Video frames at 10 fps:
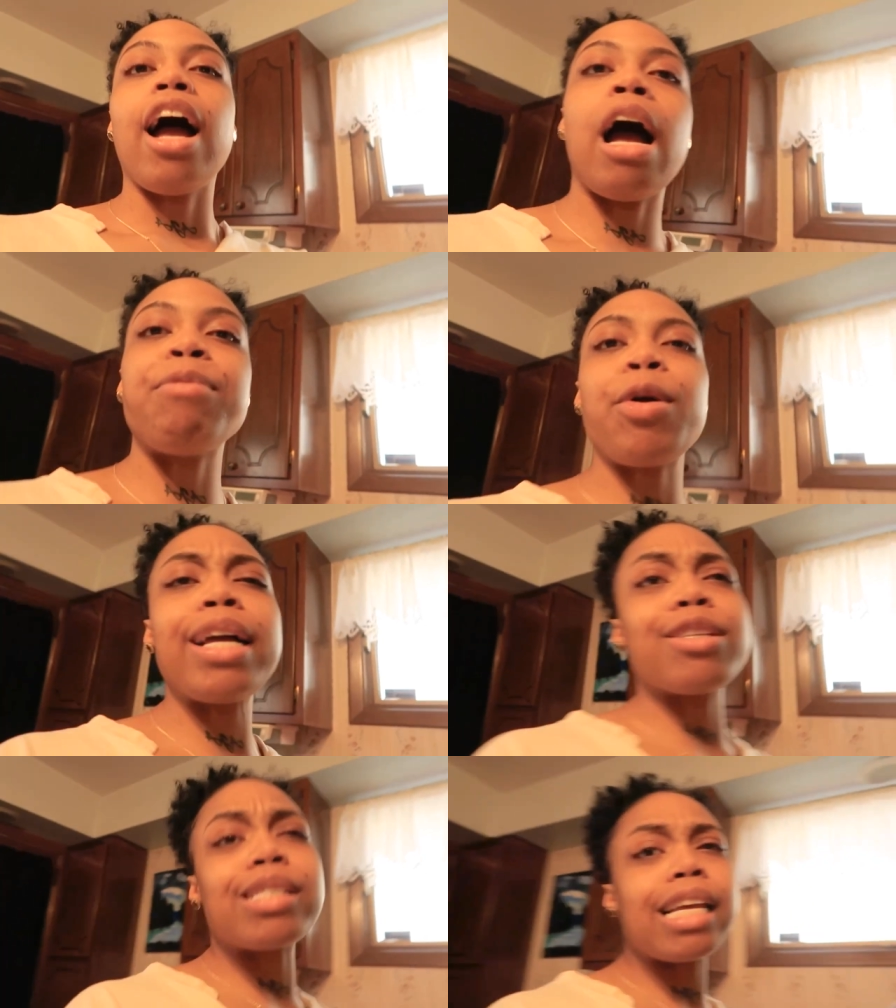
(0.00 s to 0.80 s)
Um, you
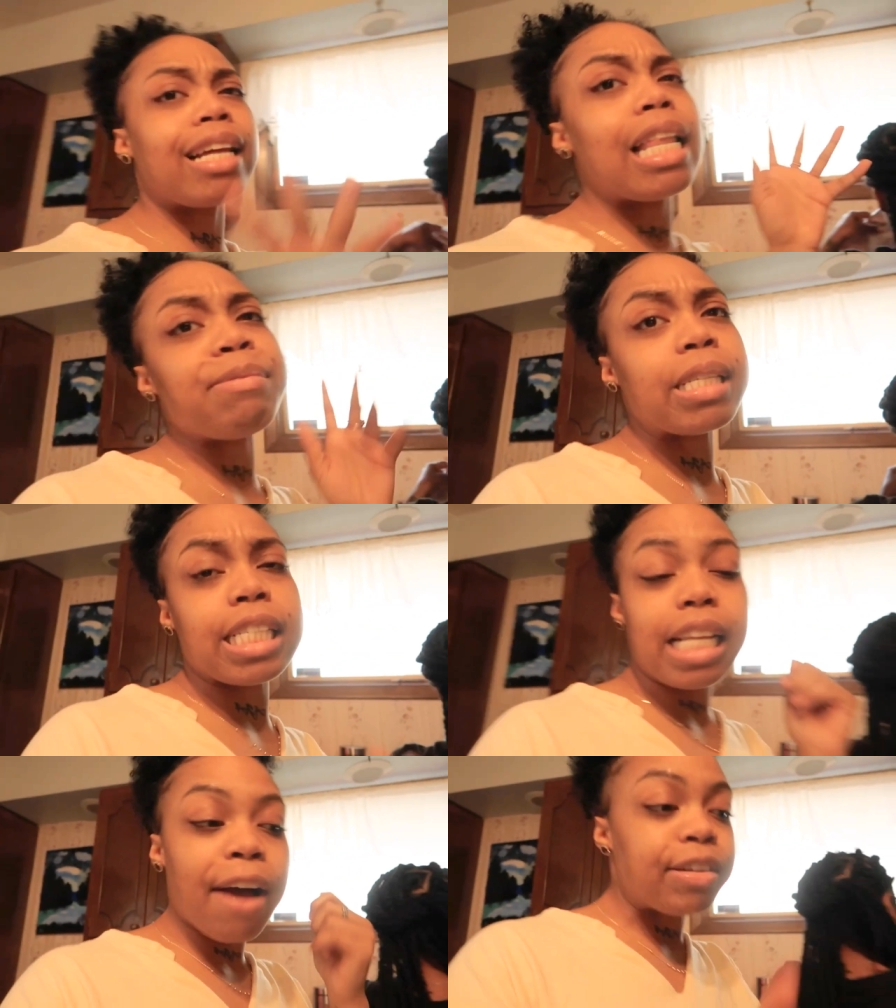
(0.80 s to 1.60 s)
guys will see clips
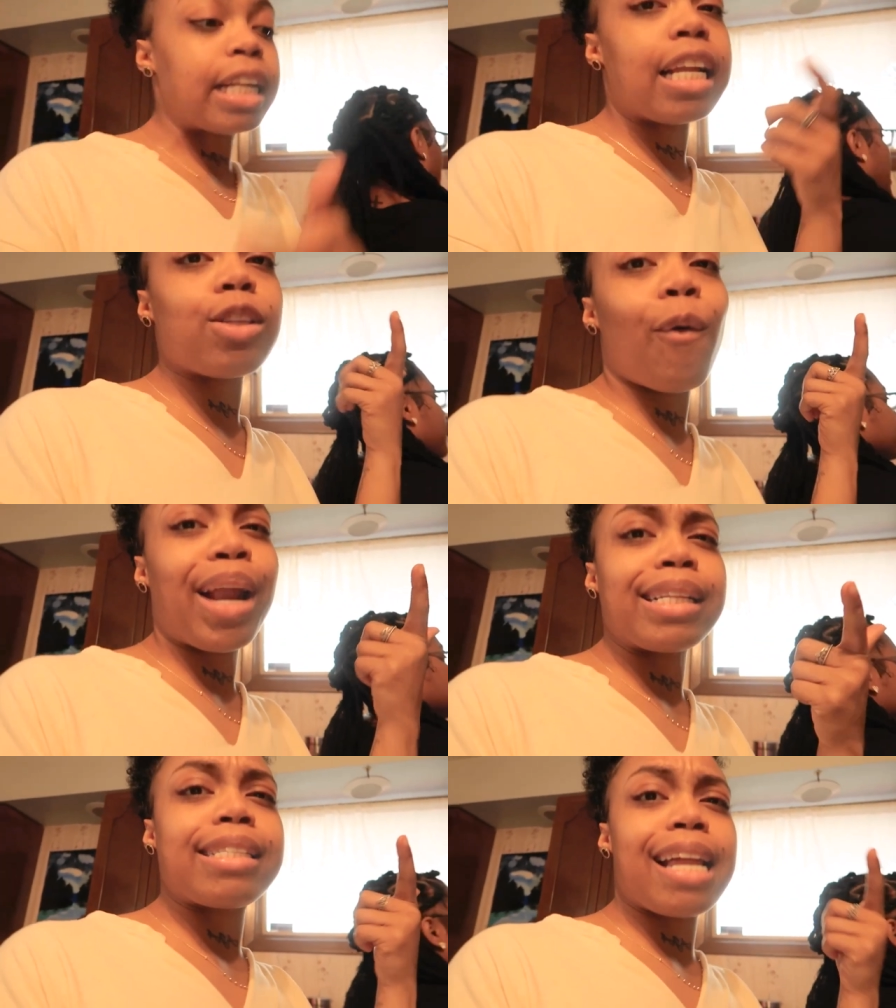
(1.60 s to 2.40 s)
of just everything that's
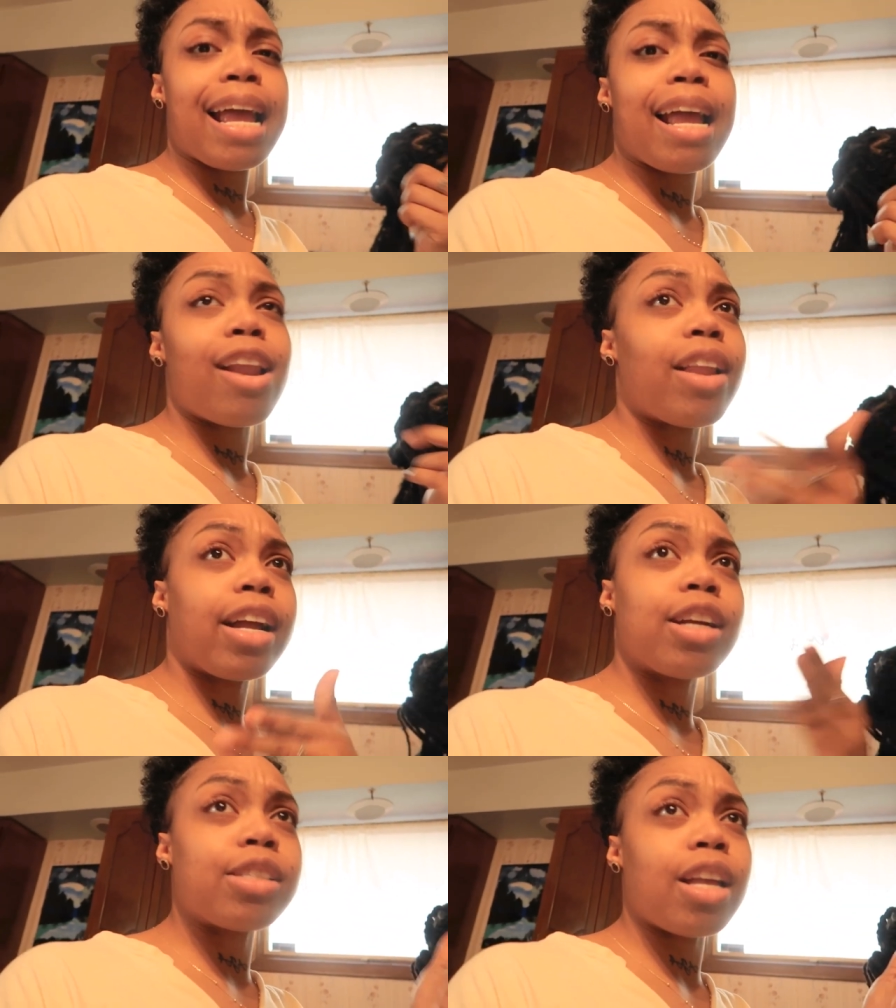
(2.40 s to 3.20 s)
going on today and
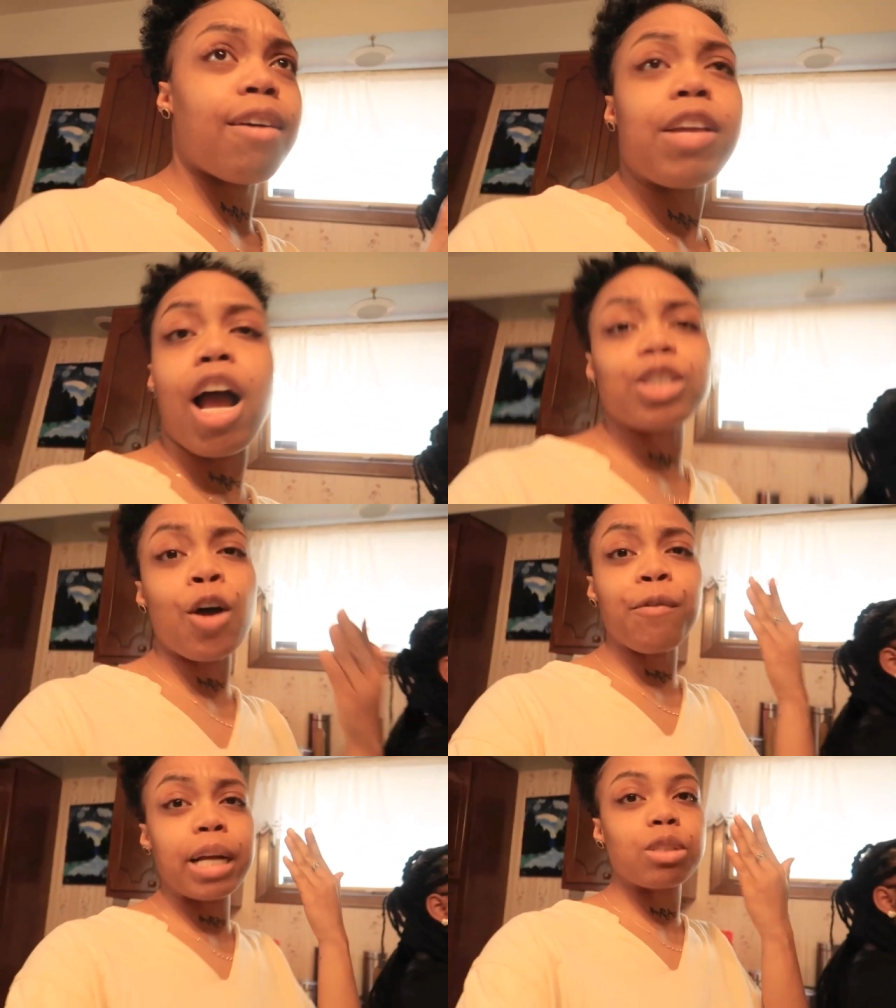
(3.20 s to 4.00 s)
all that good stuff.
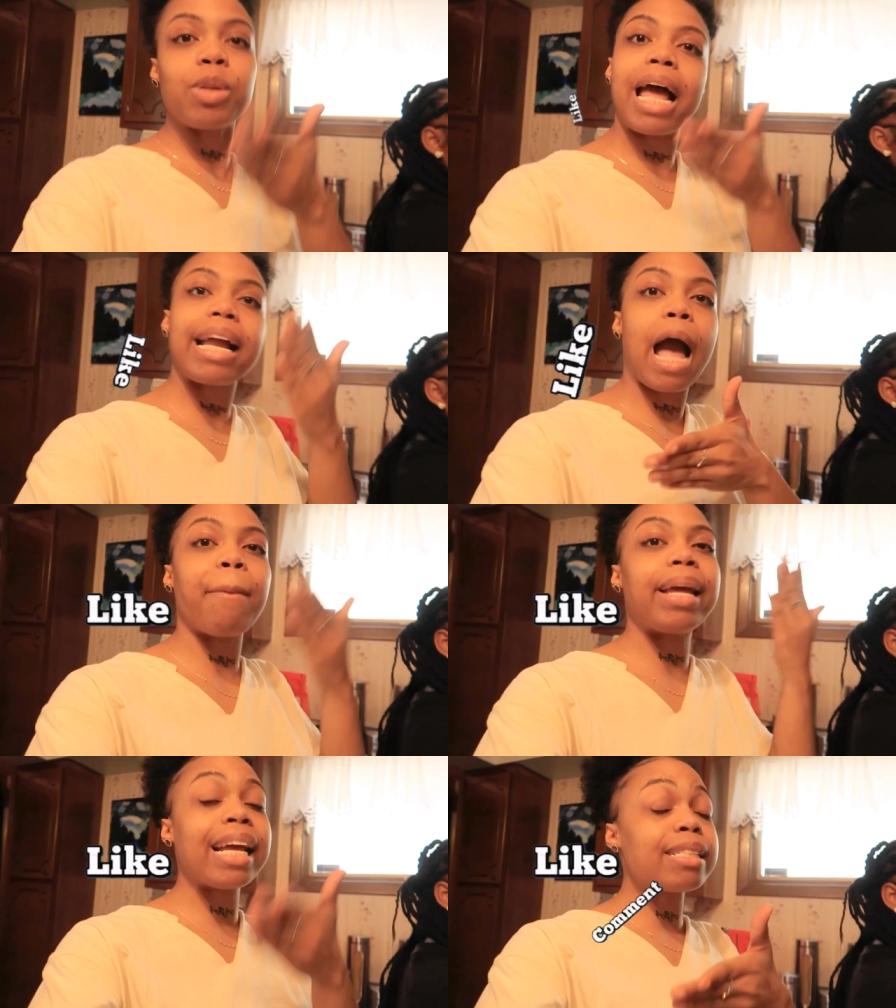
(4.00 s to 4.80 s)
Y'all don't forget to like,
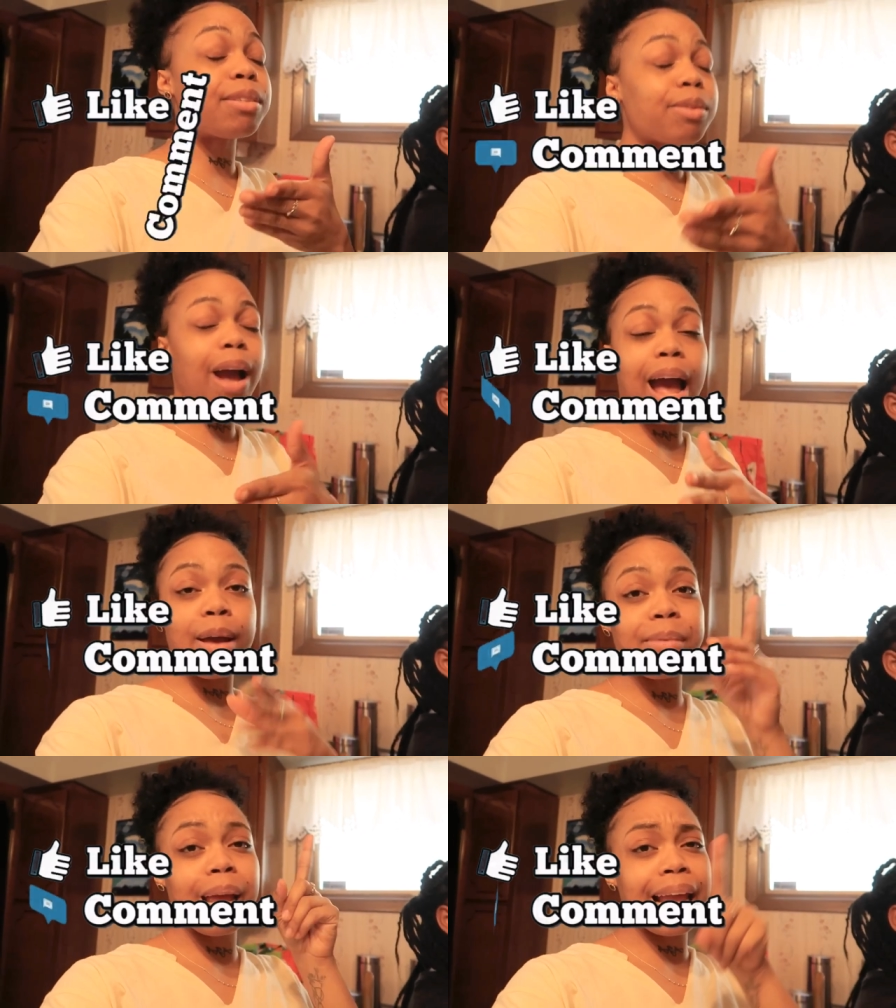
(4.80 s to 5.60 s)
comment, and
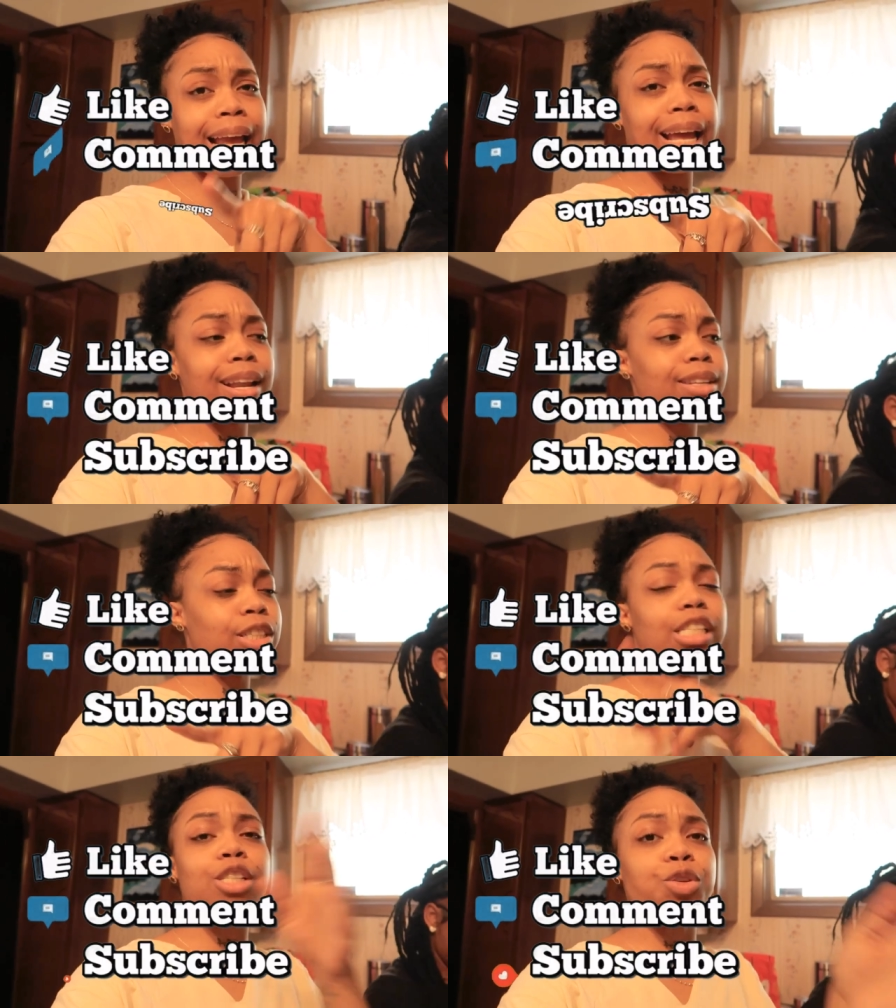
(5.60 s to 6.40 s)
subscribe,
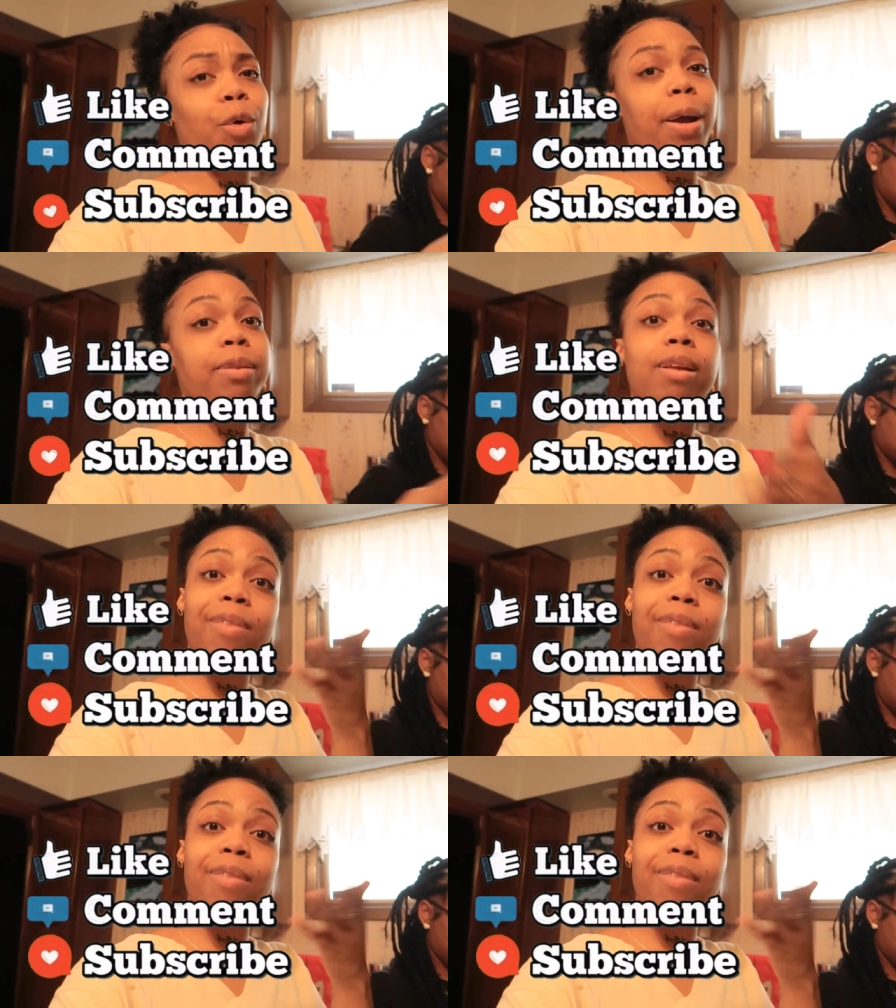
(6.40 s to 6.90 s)
and just enjoy the